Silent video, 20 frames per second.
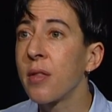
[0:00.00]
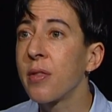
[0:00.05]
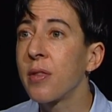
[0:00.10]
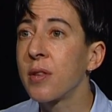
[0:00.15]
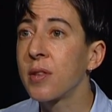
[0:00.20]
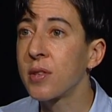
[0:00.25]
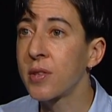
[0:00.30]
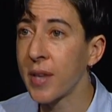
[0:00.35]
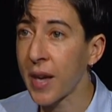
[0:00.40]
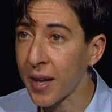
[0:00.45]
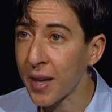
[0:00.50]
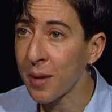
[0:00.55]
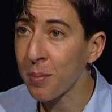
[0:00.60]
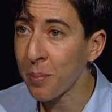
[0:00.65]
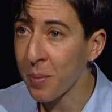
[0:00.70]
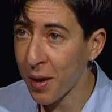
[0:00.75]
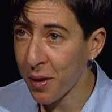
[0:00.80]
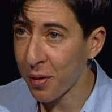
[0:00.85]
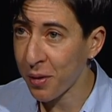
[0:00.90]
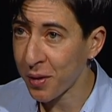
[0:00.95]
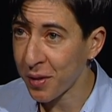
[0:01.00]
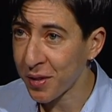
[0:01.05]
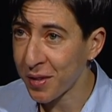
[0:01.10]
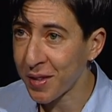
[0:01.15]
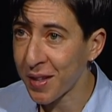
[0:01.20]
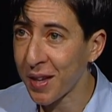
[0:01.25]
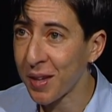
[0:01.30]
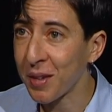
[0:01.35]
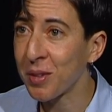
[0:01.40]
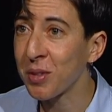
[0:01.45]
The second method
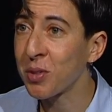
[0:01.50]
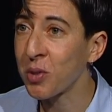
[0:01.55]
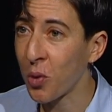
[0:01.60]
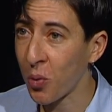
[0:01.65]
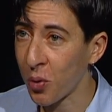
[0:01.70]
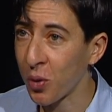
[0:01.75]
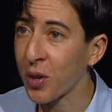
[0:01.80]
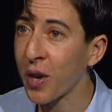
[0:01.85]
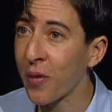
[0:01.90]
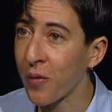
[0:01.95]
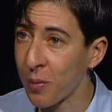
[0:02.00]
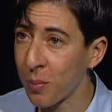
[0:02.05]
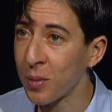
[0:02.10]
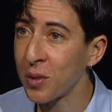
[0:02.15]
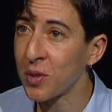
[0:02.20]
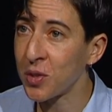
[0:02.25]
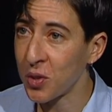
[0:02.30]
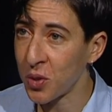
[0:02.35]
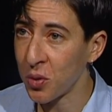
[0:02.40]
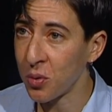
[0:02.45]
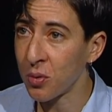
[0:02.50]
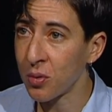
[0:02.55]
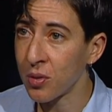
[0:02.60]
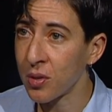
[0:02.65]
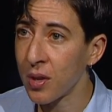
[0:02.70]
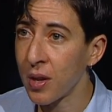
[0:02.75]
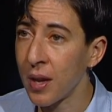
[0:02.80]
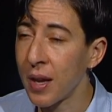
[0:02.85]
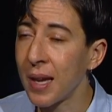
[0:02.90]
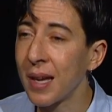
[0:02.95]
that donor governments use
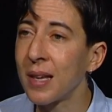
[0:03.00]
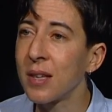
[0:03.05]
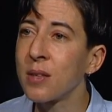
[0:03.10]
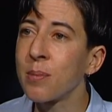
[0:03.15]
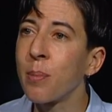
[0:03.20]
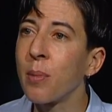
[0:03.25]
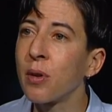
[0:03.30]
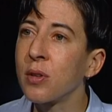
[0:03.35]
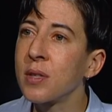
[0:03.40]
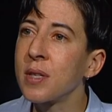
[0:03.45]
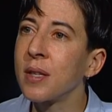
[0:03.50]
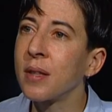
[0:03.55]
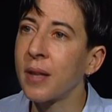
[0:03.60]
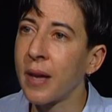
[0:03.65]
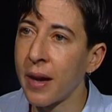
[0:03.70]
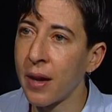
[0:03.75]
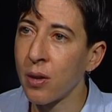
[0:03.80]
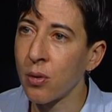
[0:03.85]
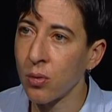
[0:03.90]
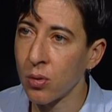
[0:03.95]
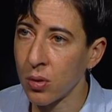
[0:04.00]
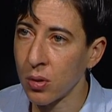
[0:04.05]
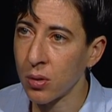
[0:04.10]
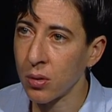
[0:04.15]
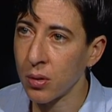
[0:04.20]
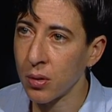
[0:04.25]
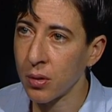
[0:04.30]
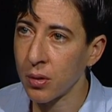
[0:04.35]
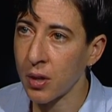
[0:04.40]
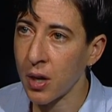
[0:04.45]
is multilateral
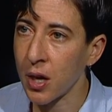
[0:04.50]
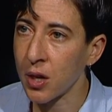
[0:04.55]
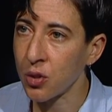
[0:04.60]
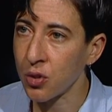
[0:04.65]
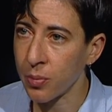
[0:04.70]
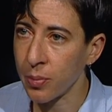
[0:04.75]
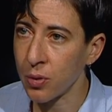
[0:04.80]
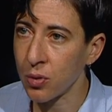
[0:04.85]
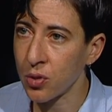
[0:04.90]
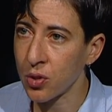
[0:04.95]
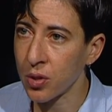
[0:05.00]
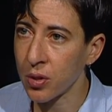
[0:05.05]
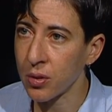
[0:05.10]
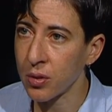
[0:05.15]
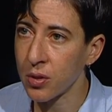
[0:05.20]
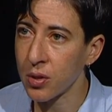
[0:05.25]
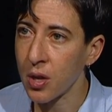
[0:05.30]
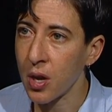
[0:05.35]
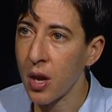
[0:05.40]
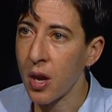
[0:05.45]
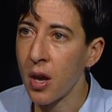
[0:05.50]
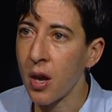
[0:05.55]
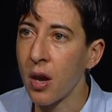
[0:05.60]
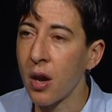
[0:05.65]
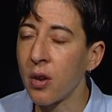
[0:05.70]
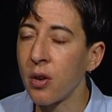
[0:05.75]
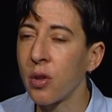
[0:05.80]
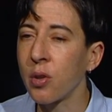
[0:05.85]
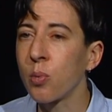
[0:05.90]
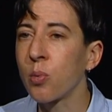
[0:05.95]
contributions.
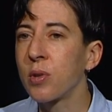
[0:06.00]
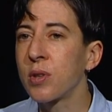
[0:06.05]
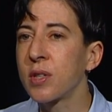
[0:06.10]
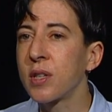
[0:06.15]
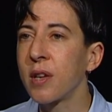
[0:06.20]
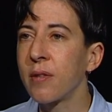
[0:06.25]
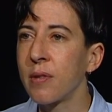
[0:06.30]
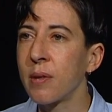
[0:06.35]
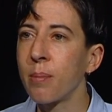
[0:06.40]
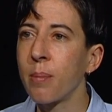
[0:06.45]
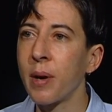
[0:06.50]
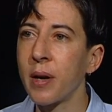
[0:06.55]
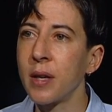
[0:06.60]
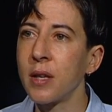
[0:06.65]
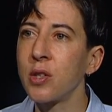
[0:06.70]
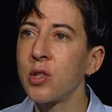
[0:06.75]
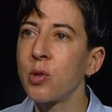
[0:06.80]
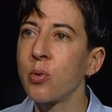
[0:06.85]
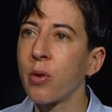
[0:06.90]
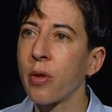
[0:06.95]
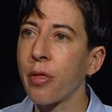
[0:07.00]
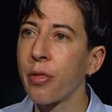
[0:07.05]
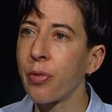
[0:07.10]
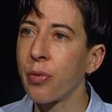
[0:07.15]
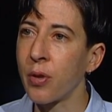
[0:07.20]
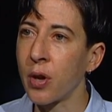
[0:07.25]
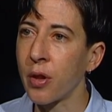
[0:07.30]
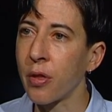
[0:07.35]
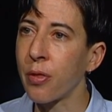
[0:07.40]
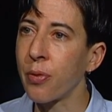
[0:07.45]
In other words, giving money to
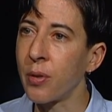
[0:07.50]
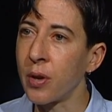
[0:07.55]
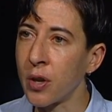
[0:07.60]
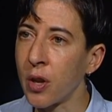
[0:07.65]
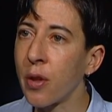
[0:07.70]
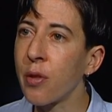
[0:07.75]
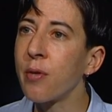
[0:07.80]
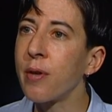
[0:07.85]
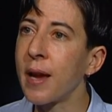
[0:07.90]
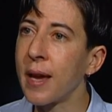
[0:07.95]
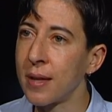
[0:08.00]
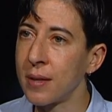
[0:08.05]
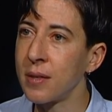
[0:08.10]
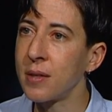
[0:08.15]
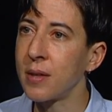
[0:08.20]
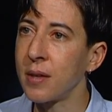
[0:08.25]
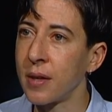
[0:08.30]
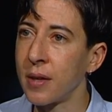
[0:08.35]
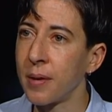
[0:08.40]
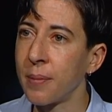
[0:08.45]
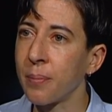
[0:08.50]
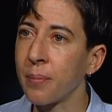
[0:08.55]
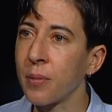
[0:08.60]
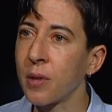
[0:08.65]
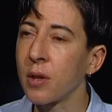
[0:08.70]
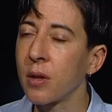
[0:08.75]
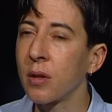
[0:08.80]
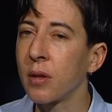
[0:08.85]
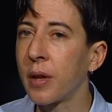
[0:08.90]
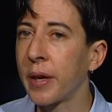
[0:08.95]
another entity
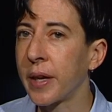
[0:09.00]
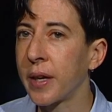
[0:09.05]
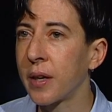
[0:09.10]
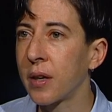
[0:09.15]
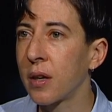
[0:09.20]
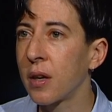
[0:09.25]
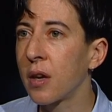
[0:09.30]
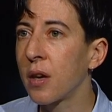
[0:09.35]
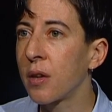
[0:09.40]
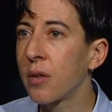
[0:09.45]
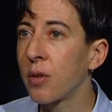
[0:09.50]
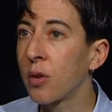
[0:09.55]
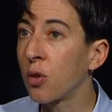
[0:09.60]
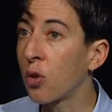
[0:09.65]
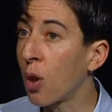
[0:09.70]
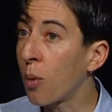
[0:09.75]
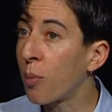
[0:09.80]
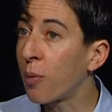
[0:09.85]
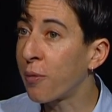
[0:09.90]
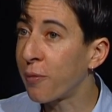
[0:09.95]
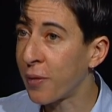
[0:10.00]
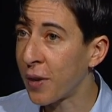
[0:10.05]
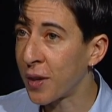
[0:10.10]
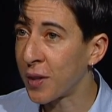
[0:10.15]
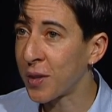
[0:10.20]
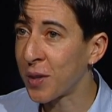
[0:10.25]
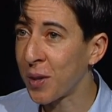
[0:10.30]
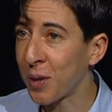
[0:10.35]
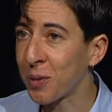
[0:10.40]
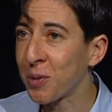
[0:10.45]
like the Global Fund,
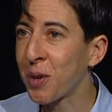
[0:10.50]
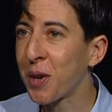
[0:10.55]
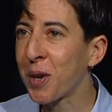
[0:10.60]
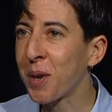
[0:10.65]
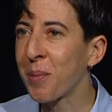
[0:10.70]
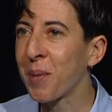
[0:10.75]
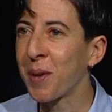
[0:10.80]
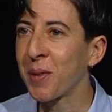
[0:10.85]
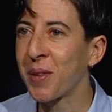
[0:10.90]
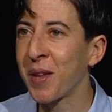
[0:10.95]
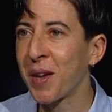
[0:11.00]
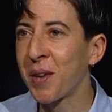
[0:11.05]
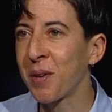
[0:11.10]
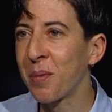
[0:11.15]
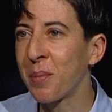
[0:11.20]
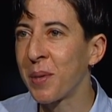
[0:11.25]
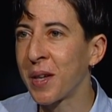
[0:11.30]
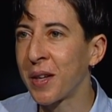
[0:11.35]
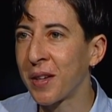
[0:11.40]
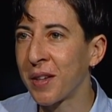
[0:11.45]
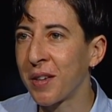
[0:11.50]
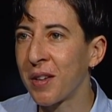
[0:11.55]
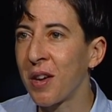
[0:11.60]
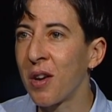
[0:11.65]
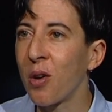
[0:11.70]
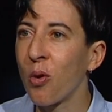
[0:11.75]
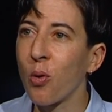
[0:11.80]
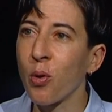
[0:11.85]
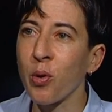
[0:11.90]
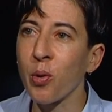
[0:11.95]
and I'll talk about that in a minute,
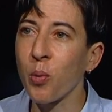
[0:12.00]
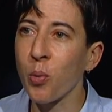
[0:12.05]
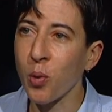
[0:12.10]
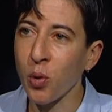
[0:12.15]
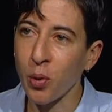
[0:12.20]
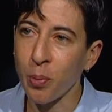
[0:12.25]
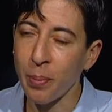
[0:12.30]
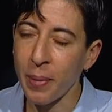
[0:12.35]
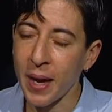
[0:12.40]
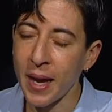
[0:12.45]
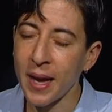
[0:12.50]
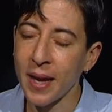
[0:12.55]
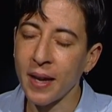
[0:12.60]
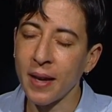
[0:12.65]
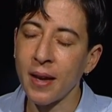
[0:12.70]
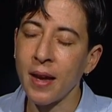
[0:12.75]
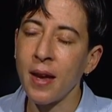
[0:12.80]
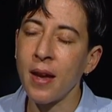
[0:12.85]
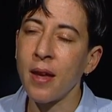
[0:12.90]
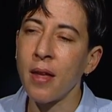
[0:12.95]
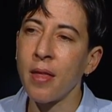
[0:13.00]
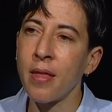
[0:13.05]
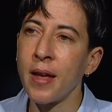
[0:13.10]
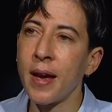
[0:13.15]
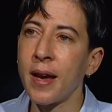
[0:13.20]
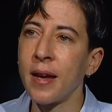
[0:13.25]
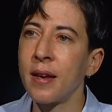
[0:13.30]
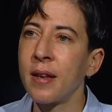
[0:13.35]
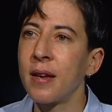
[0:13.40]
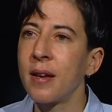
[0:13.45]
or the World Bank,
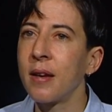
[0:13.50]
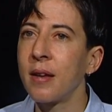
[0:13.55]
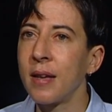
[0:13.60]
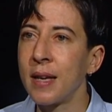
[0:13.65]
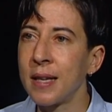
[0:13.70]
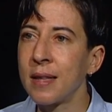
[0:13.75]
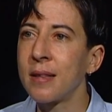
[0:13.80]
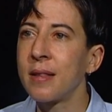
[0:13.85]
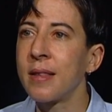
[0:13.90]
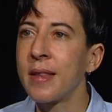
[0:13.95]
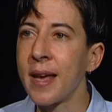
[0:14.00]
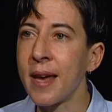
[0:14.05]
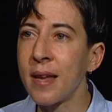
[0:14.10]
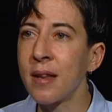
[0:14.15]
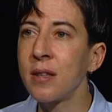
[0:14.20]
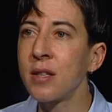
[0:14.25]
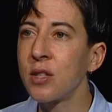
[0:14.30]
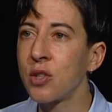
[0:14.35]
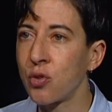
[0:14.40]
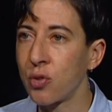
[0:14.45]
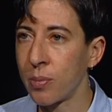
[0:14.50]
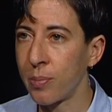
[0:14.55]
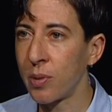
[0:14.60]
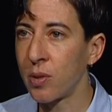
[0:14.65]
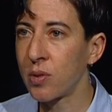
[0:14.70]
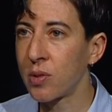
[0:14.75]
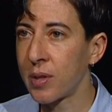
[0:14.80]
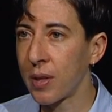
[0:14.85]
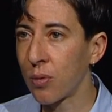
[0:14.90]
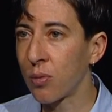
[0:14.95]
that it then
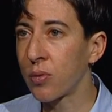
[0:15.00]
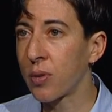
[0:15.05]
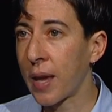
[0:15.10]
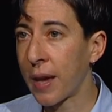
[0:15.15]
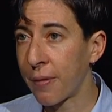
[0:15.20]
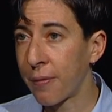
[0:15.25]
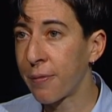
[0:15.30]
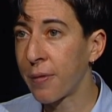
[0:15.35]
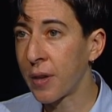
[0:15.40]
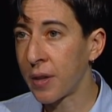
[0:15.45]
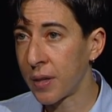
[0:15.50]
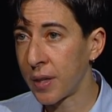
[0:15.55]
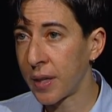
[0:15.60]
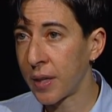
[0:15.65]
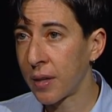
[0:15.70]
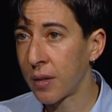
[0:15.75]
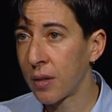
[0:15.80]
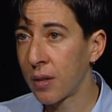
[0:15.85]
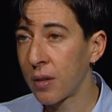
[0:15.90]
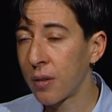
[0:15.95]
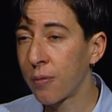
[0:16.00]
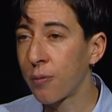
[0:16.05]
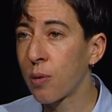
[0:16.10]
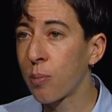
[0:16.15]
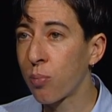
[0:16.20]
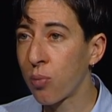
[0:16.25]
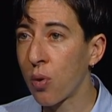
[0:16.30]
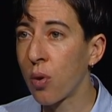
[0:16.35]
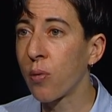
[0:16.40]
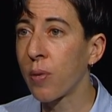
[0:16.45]
distributes that funding for
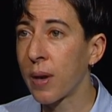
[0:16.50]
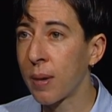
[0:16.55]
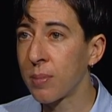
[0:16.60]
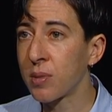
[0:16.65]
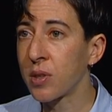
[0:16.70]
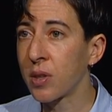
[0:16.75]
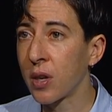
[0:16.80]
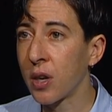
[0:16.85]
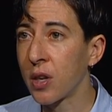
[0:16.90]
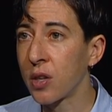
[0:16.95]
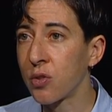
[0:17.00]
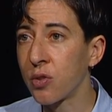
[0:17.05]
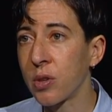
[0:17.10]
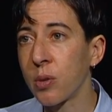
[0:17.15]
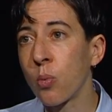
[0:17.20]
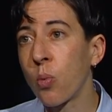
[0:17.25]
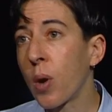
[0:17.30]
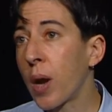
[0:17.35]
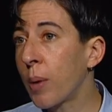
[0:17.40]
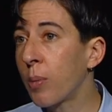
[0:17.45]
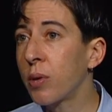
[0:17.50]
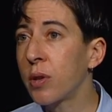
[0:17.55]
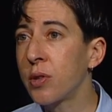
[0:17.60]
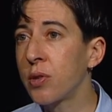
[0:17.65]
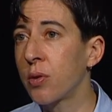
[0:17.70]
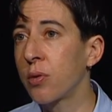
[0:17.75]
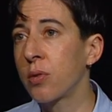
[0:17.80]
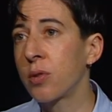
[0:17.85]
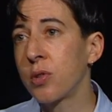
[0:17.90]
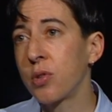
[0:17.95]
programs in country. Why would a
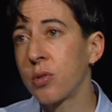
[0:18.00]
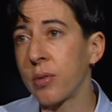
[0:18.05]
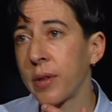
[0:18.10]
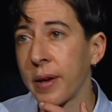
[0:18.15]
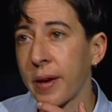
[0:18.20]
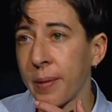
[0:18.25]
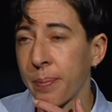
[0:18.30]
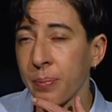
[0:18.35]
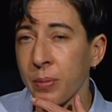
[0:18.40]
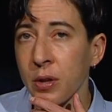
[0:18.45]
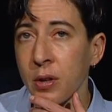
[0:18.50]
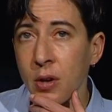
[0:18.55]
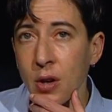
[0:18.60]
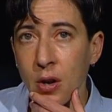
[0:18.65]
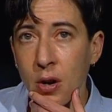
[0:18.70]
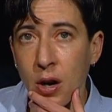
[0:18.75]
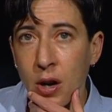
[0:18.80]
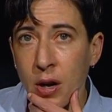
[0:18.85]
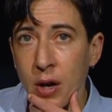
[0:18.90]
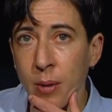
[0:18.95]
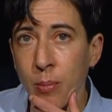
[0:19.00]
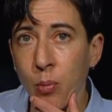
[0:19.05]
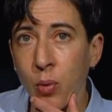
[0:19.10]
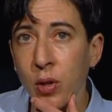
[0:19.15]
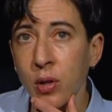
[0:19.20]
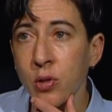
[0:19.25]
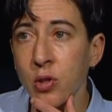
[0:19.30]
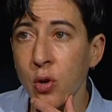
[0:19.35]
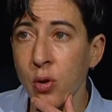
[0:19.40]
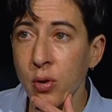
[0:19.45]
donor do that?
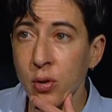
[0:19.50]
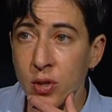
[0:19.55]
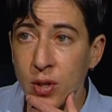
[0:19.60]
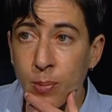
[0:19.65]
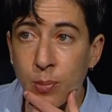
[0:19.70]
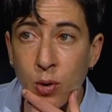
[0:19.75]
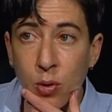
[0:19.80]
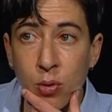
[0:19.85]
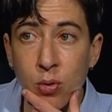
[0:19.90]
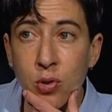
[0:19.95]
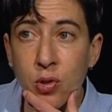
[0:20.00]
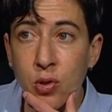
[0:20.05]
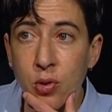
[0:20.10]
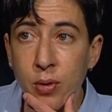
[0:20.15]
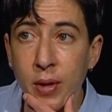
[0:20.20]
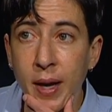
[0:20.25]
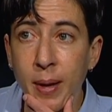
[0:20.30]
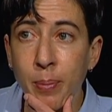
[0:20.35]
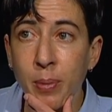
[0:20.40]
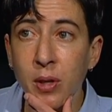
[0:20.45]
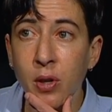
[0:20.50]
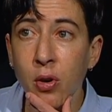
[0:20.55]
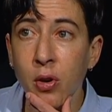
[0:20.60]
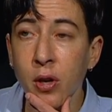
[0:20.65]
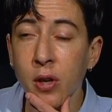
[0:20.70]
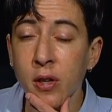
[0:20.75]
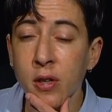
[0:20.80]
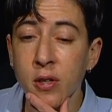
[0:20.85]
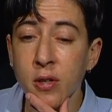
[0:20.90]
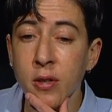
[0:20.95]
Well, some donors do that
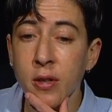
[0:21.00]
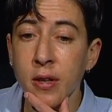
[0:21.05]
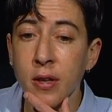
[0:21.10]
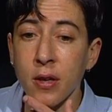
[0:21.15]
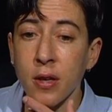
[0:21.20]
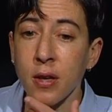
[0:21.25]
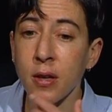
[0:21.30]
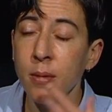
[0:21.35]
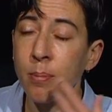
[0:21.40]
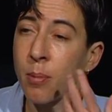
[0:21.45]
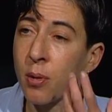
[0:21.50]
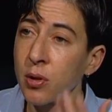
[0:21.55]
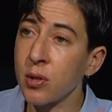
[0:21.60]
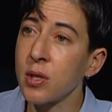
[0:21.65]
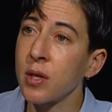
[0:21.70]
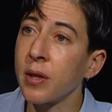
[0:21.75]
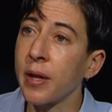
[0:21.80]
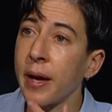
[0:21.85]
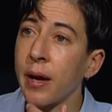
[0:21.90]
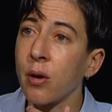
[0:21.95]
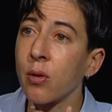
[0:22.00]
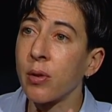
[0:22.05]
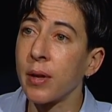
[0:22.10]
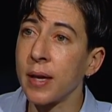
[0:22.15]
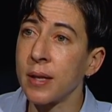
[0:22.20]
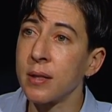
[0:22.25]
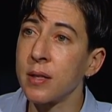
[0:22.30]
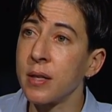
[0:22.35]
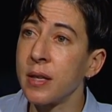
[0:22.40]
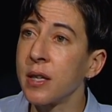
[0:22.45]
because the multilateral
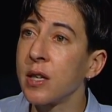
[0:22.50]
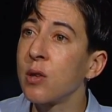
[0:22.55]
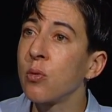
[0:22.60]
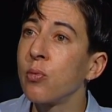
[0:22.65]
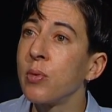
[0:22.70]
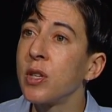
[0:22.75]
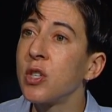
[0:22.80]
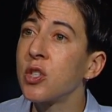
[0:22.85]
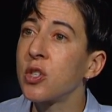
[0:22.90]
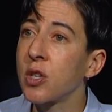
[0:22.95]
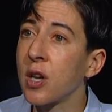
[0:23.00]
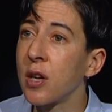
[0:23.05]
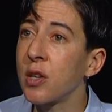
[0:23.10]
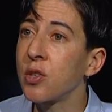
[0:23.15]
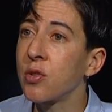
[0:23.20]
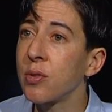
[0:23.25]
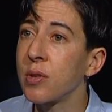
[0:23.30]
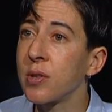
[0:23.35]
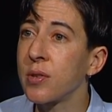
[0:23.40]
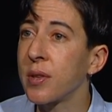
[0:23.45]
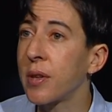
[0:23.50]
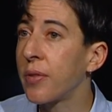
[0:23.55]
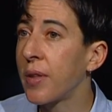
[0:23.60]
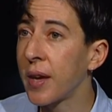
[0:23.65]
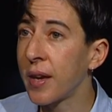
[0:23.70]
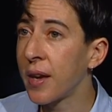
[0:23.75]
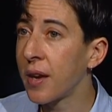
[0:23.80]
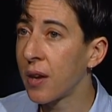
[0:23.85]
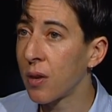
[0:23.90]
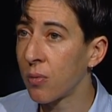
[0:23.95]
entity can reach countries that they
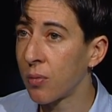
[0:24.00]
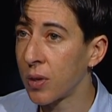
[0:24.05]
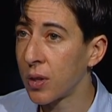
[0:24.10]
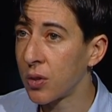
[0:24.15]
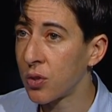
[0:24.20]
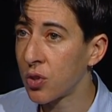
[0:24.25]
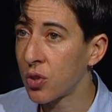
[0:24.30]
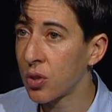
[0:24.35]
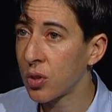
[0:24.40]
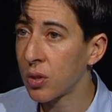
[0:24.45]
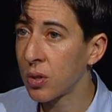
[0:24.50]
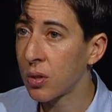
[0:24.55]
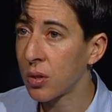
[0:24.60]
can't reach.